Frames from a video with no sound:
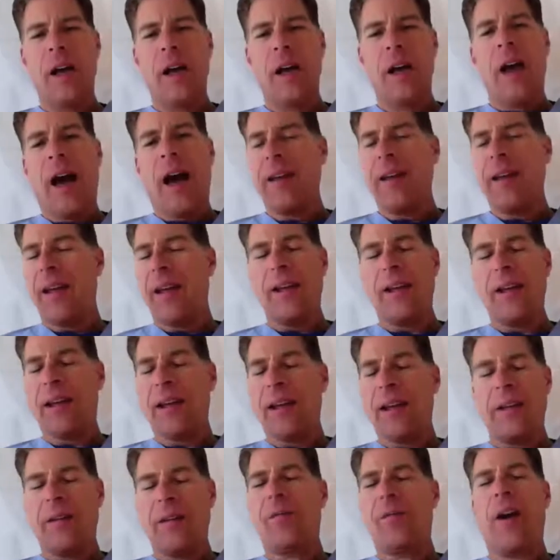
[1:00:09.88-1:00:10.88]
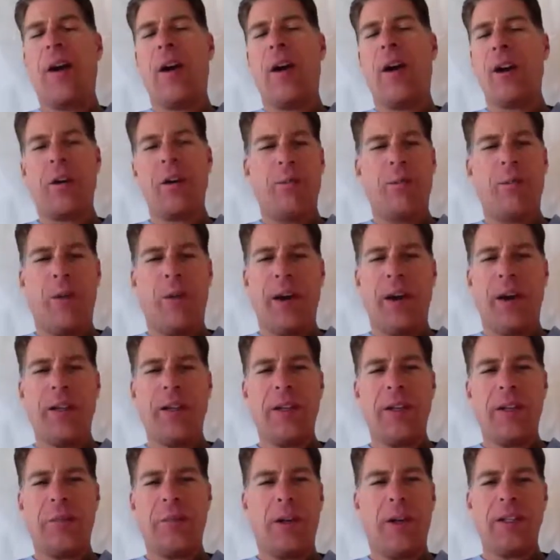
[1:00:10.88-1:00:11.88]
I think that's a very good point, and
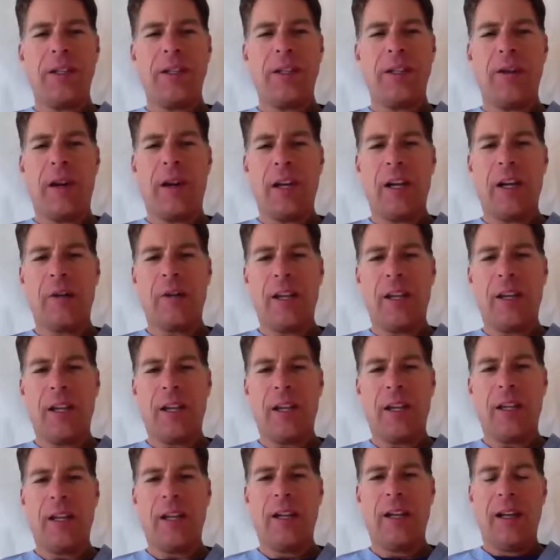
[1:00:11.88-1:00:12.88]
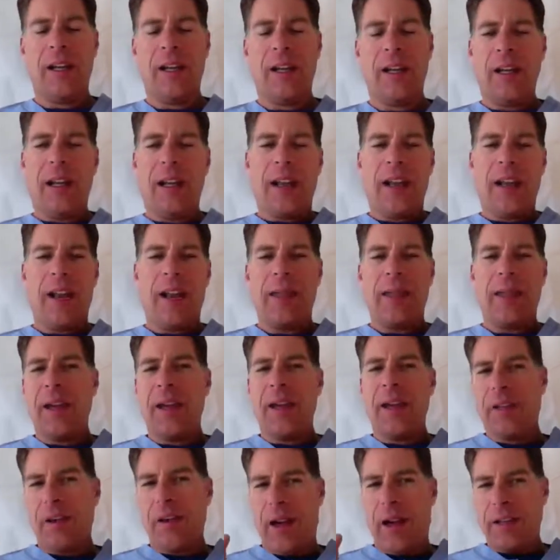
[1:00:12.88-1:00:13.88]
you put it so eloquently. And I
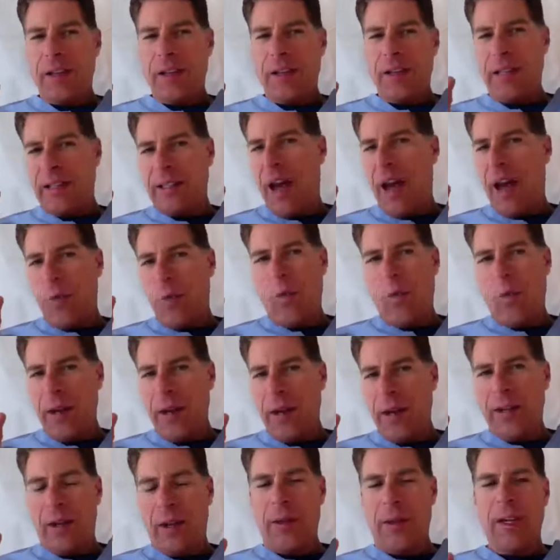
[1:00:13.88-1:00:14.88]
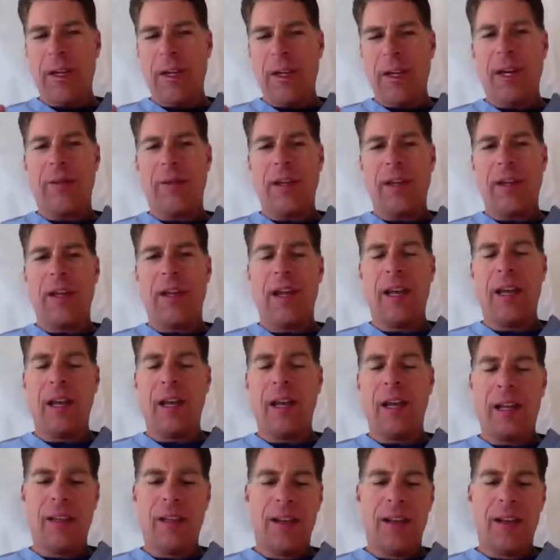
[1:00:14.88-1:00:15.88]
think that I'd just like to add one little thing if I
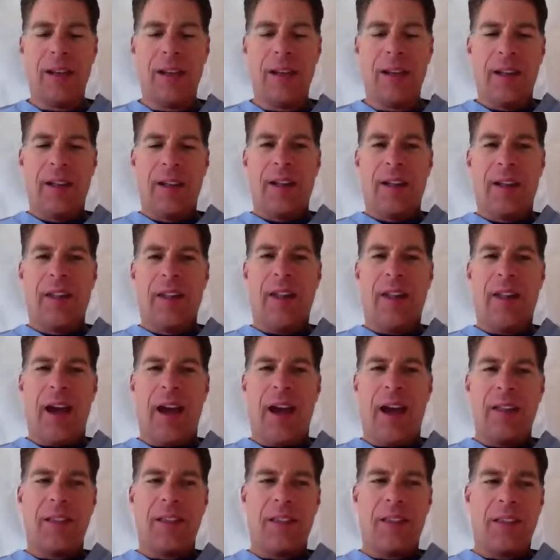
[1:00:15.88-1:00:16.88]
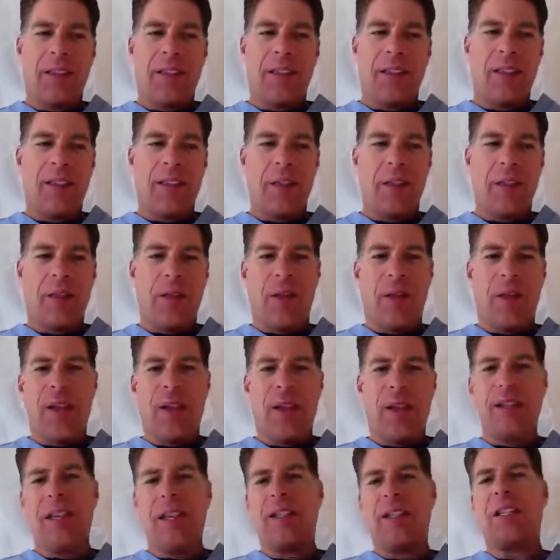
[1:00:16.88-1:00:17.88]
can that you know there
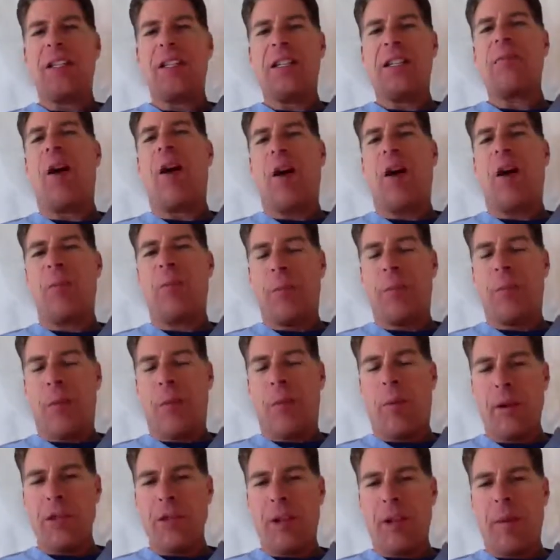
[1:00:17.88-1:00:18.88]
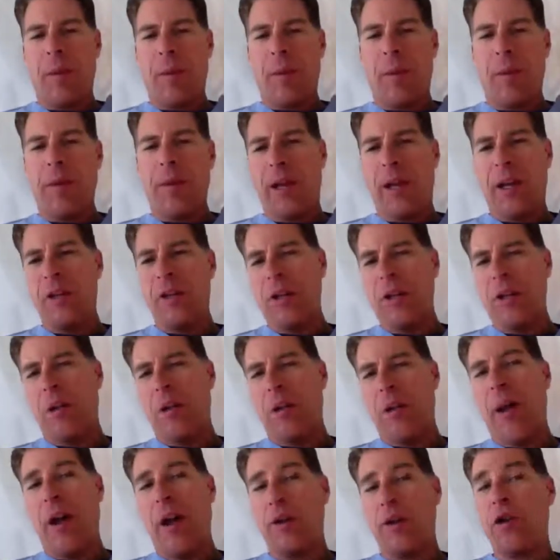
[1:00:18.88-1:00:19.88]
is this small proportion of the population,
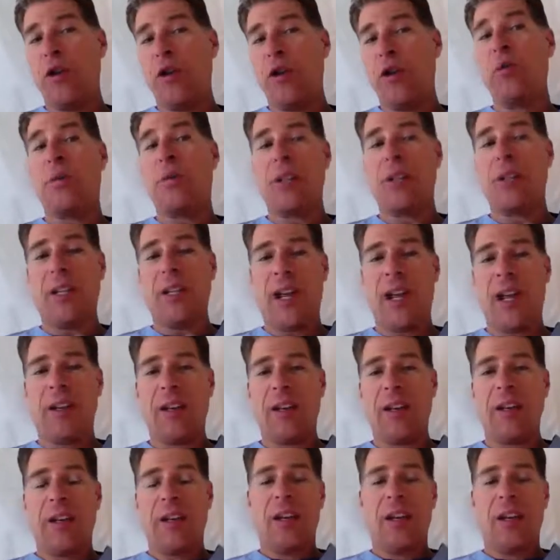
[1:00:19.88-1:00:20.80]
about two percent,